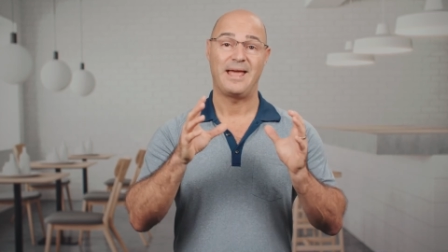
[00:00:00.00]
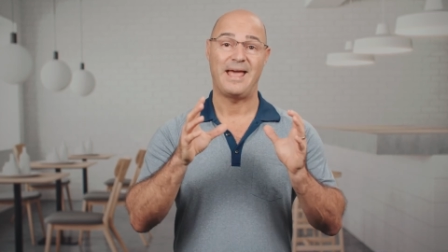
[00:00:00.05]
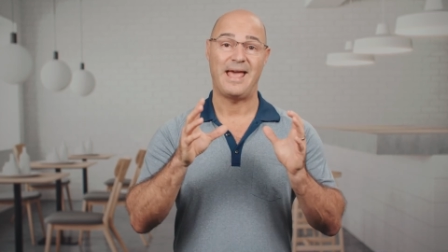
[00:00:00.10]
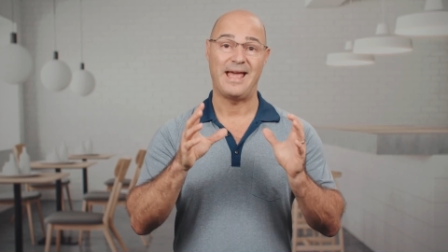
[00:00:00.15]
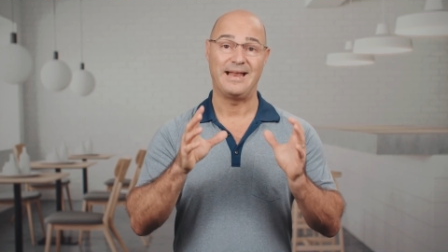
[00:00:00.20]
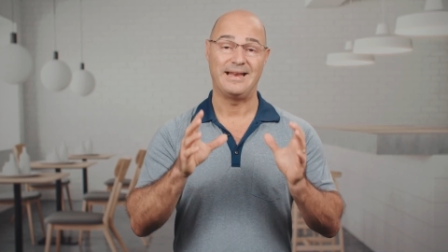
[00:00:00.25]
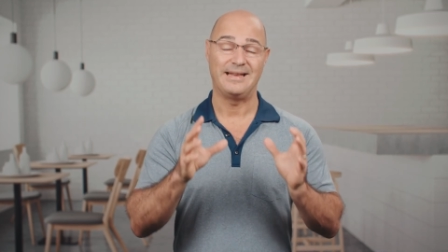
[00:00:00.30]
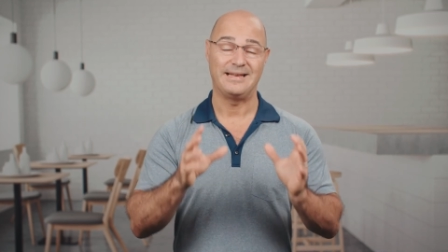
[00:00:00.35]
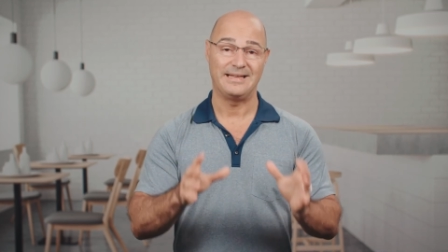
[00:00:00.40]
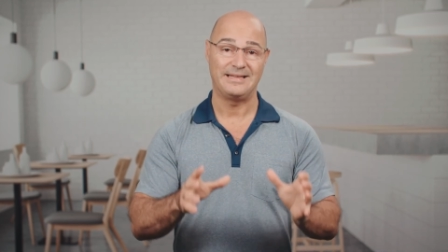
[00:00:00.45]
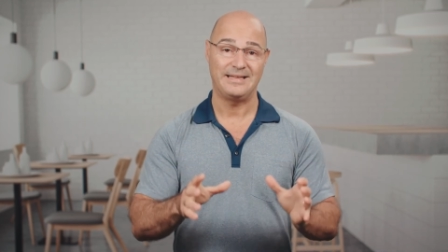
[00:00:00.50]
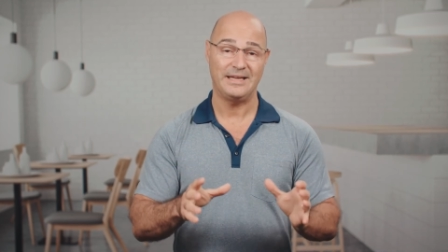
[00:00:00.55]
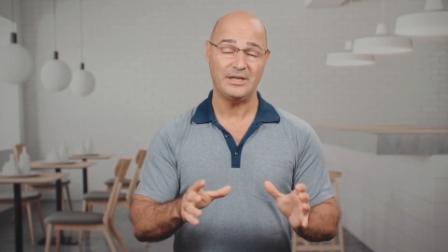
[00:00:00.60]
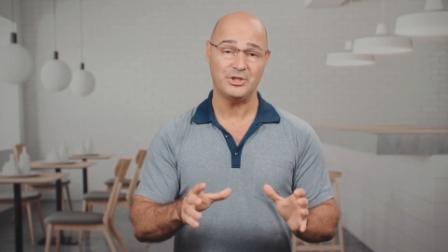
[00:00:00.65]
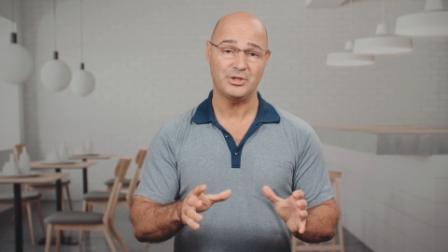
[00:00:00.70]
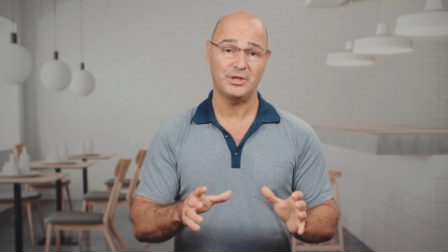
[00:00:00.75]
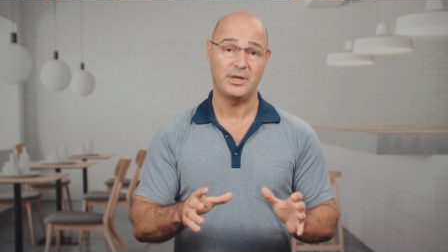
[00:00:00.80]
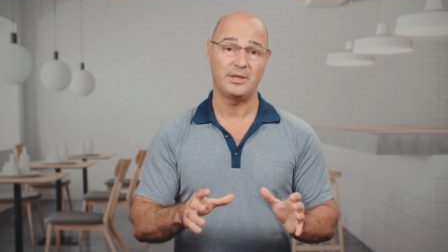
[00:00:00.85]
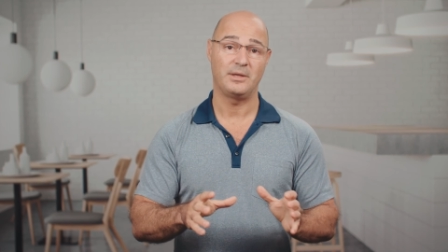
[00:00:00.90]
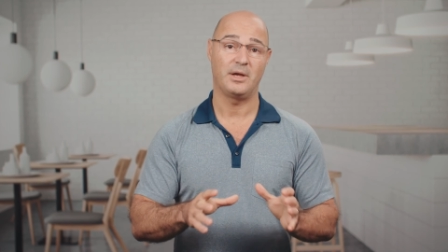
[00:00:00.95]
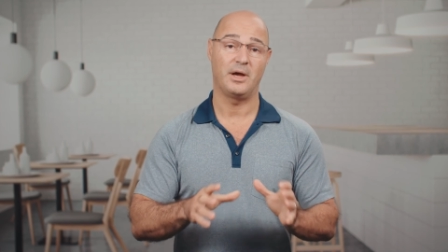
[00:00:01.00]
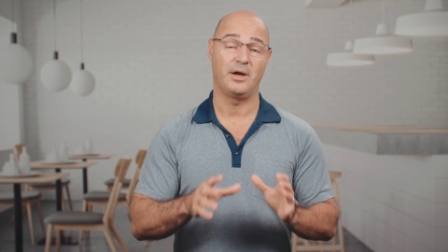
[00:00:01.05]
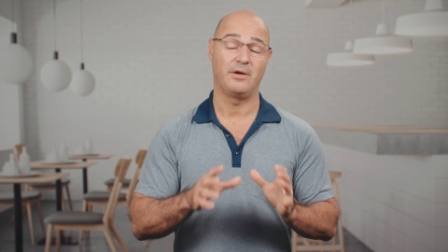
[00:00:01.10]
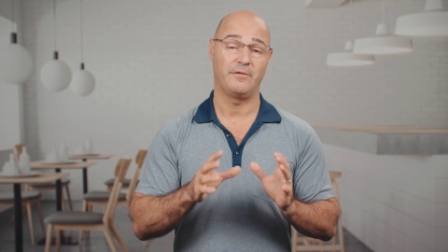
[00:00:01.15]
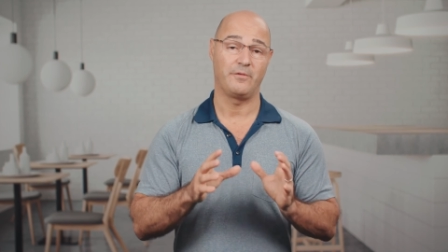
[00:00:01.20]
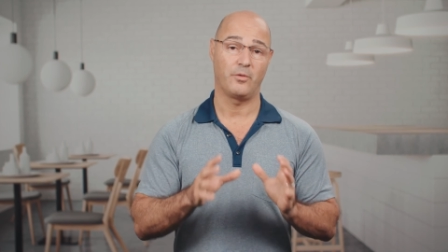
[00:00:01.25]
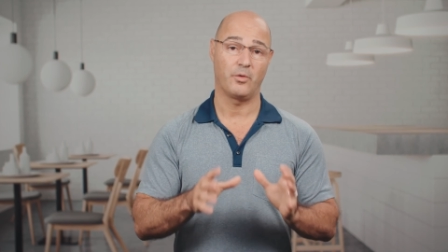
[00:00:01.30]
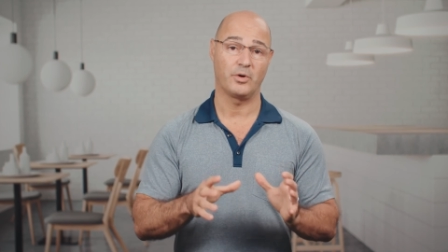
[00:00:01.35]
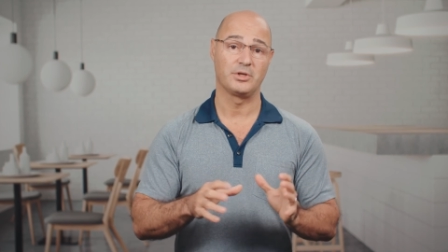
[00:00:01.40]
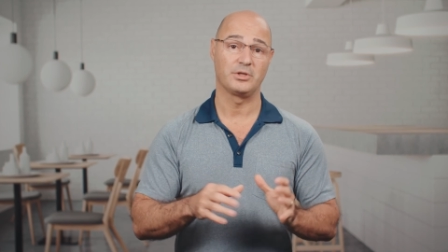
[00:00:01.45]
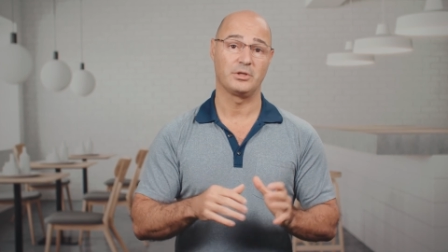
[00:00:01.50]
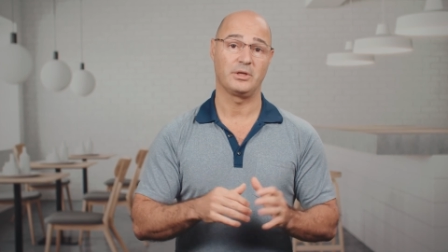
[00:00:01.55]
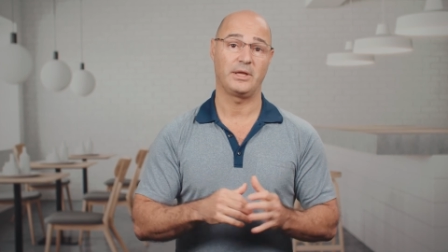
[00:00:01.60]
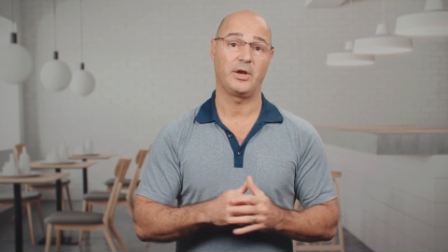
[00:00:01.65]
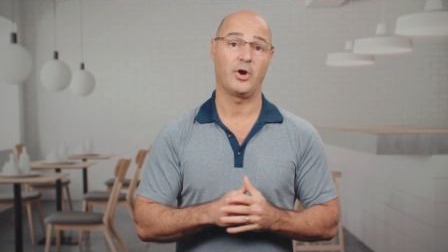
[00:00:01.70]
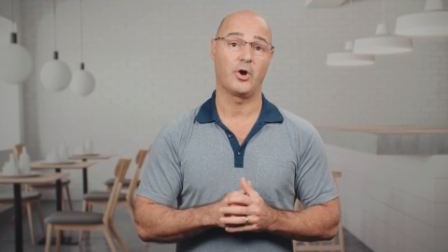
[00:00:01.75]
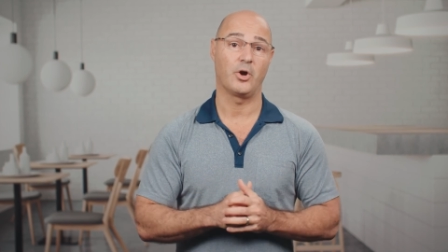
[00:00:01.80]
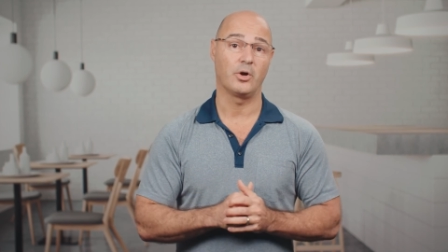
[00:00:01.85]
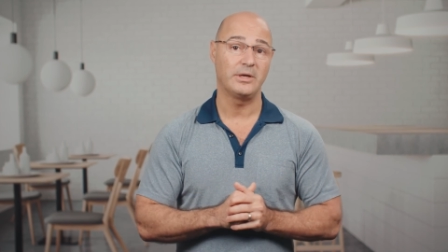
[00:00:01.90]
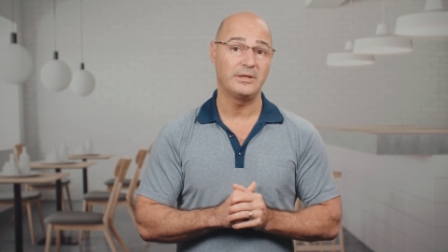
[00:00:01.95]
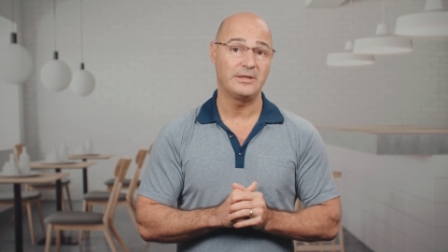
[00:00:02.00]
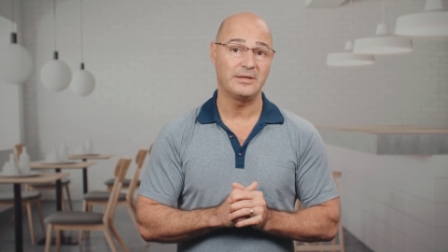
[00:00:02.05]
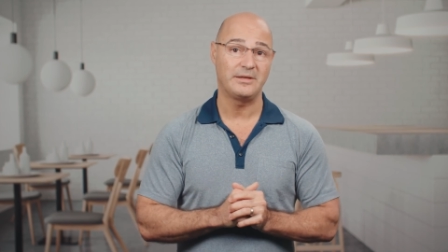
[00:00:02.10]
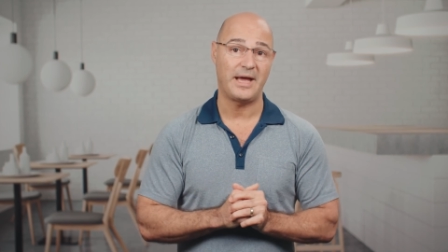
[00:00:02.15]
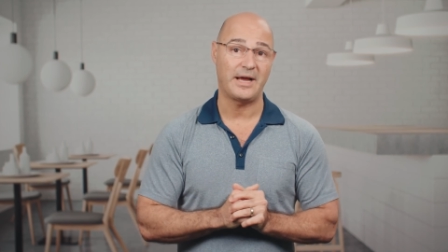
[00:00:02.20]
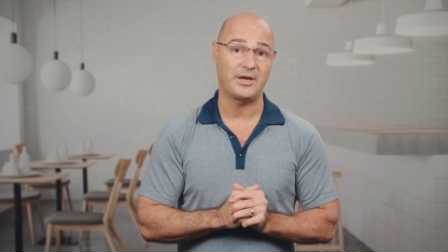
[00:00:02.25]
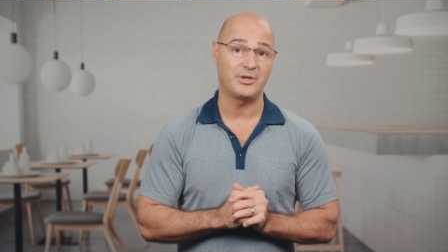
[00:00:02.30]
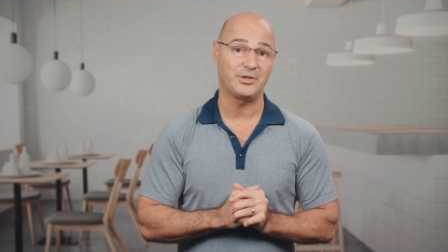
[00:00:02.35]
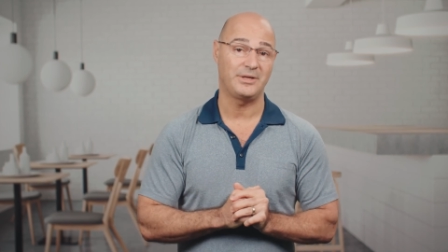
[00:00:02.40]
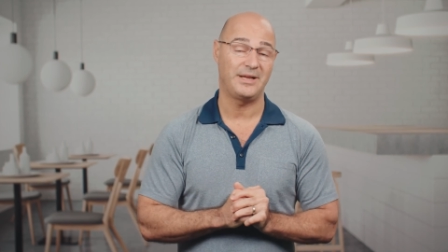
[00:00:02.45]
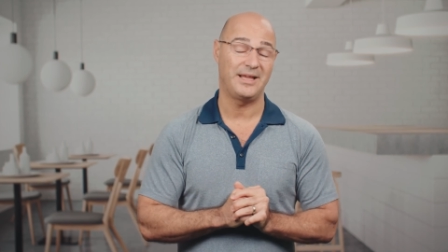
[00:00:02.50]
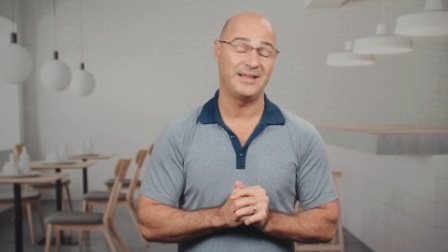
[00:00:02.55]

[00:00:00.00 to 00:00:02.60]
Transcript: And in addition, unfortunately, early detection